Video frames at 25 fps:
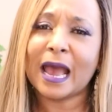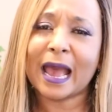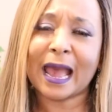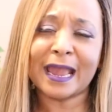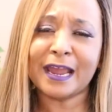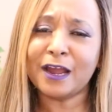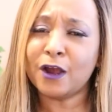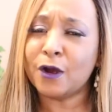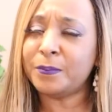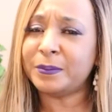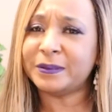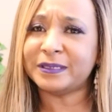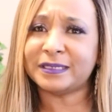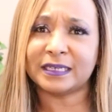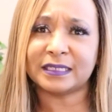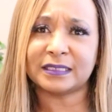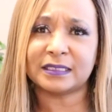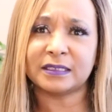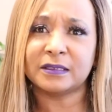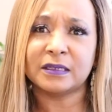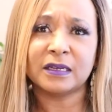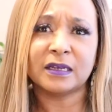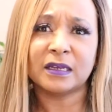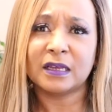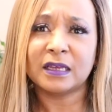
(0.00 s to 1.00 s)
I hope it
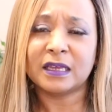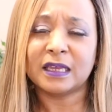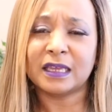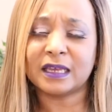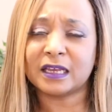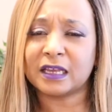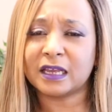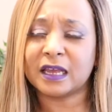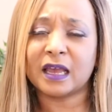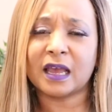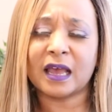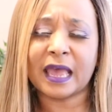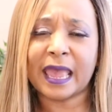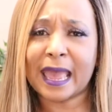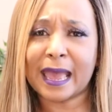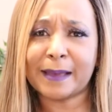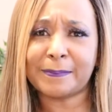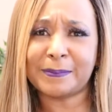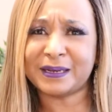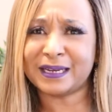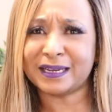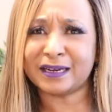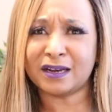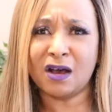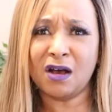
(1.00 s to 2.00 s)
doesn't
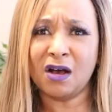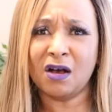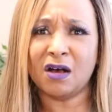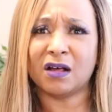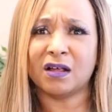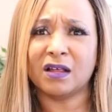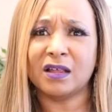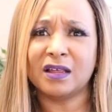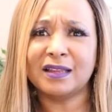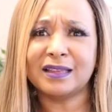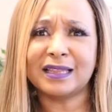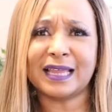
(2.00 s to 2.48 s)
happen at all.